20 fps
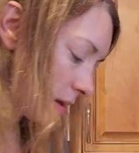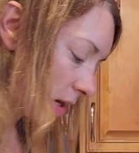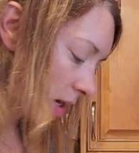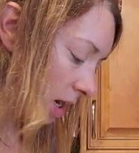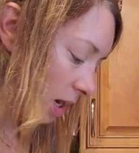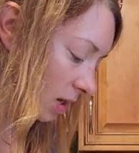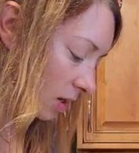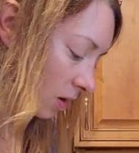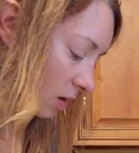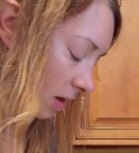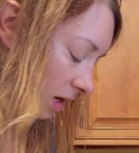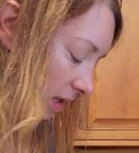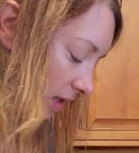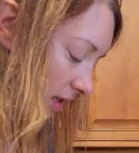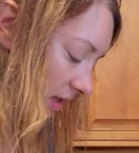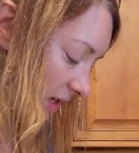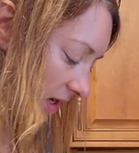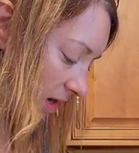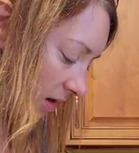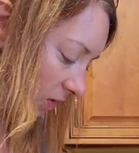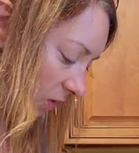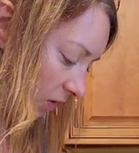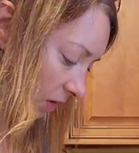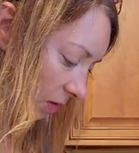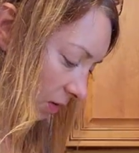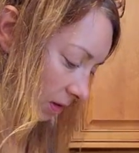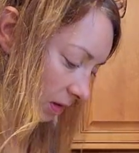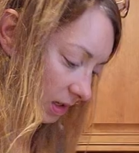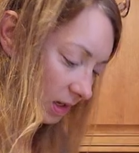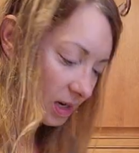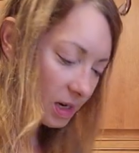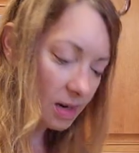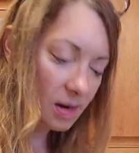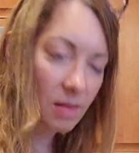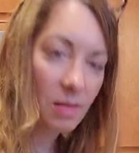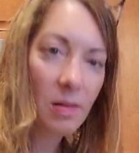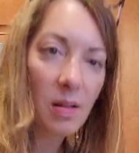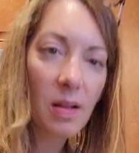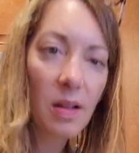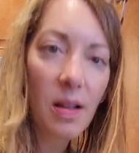And you can see, I'll show it to you.
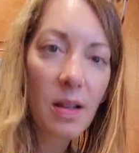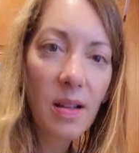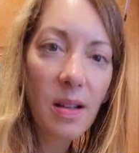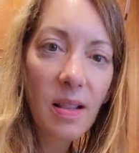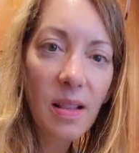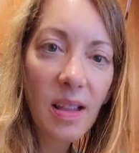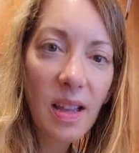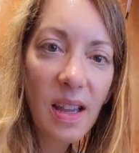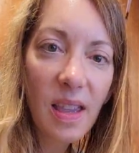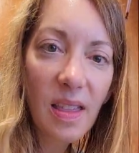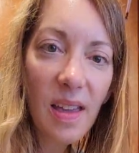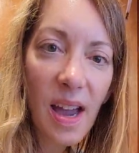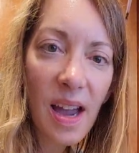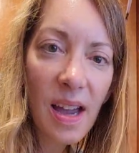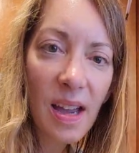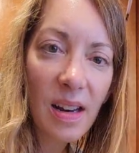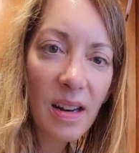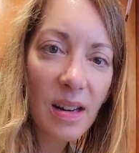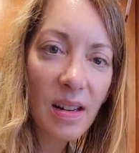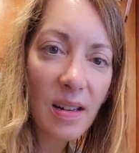Look at that.